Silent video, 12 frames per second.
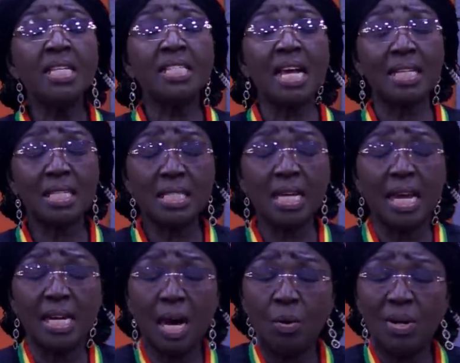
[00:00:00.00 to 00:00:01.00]
ati
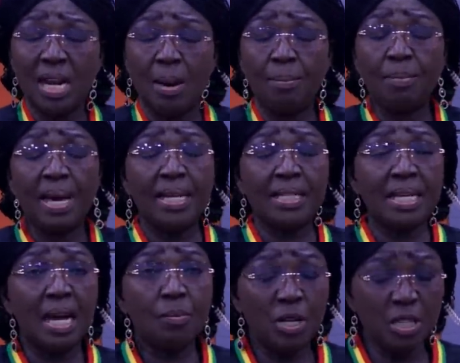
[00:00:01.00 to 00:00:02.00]
de na wo nam
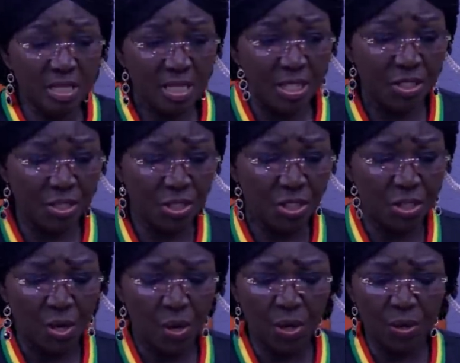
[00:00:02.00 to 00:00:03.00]
tech police station e
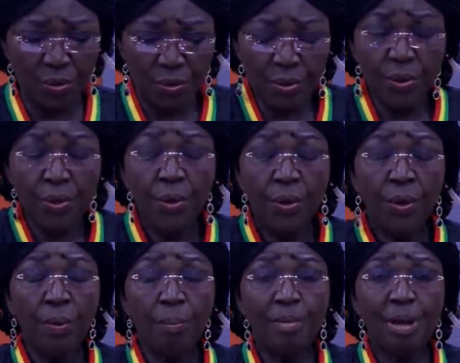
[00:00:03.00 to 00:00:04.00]
chiro ho no
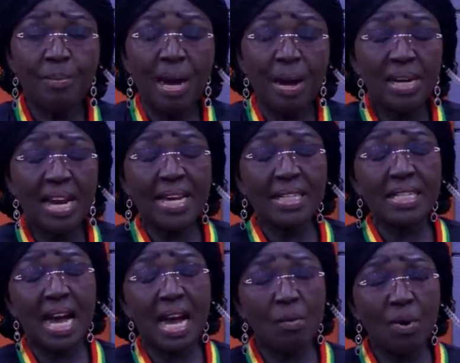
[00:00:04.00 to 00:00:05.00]
me ma wo light
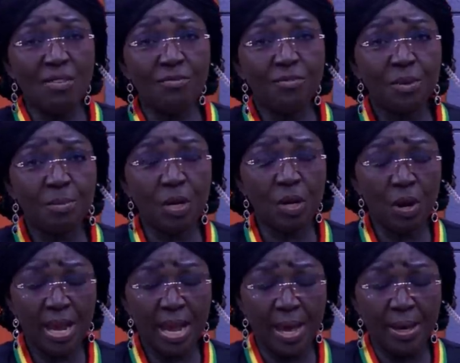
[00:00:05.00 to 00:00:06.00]
a wa mfi mi
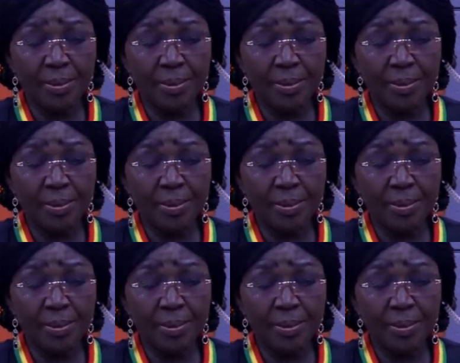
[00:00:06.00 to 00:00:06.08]
lawyer.